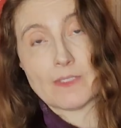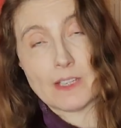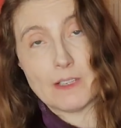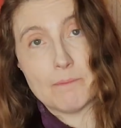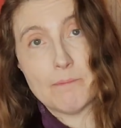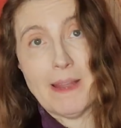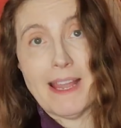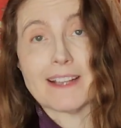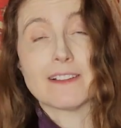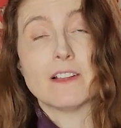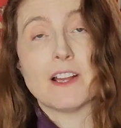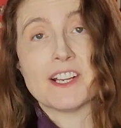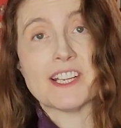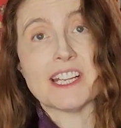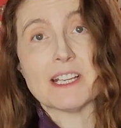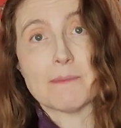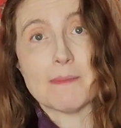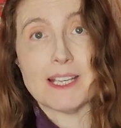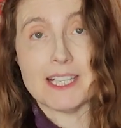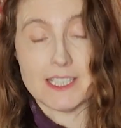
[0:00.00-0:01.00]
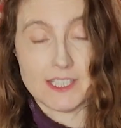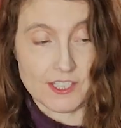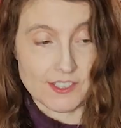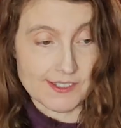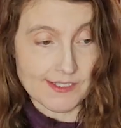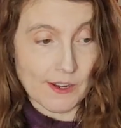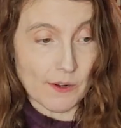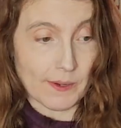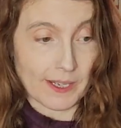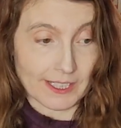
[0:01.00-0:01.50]
Bag lining means
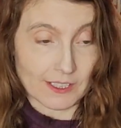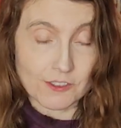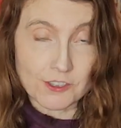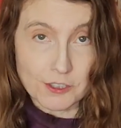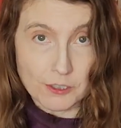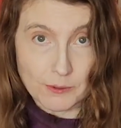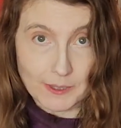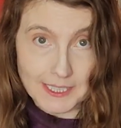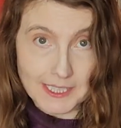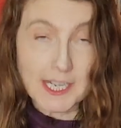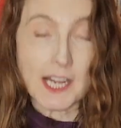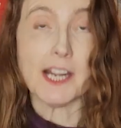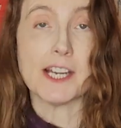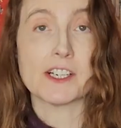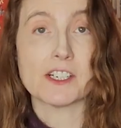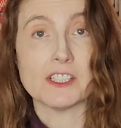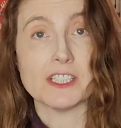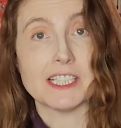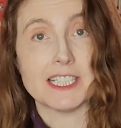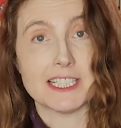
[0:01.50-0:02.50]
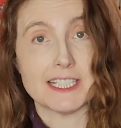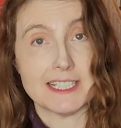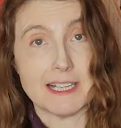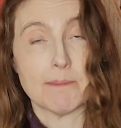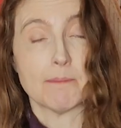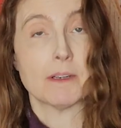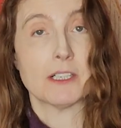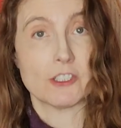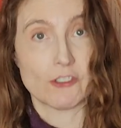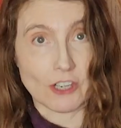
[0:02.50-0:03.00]
sewing two entirely
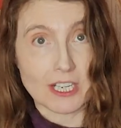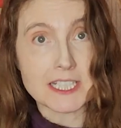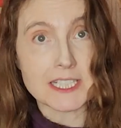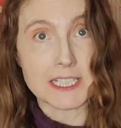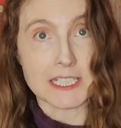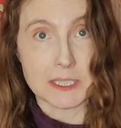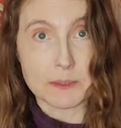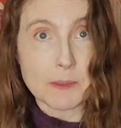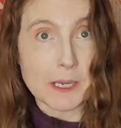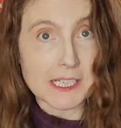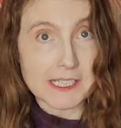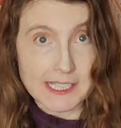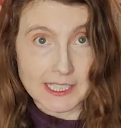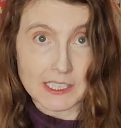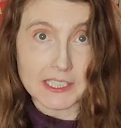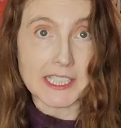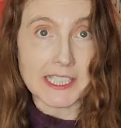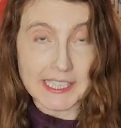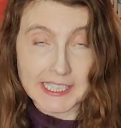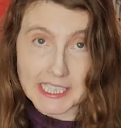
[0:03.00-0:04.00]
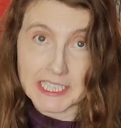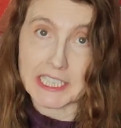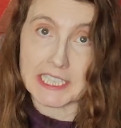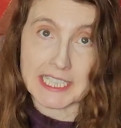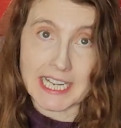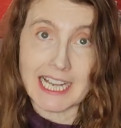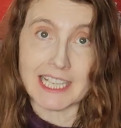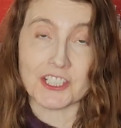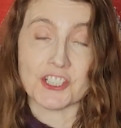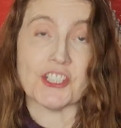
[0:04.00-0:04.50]
separate dresses basically and then
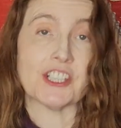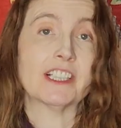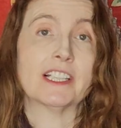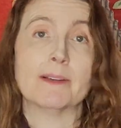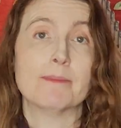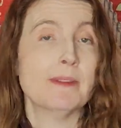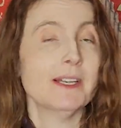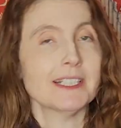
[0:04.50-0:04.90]
attaching them.